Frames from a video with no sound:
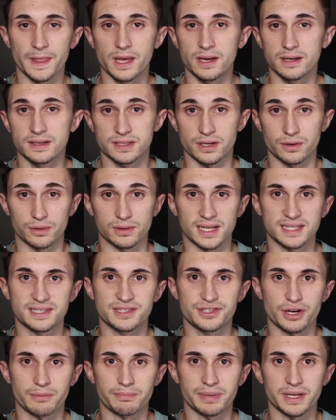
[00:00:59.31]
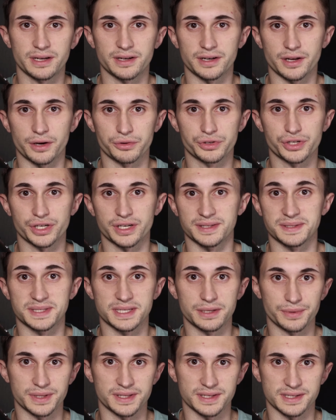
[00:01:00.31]
So let's jump into Notion and see
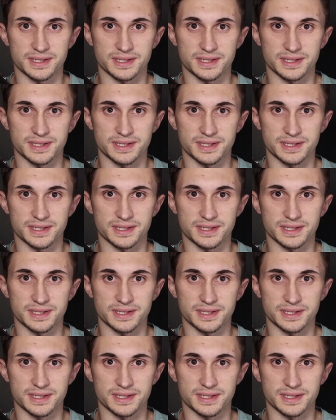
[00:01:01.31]
what this is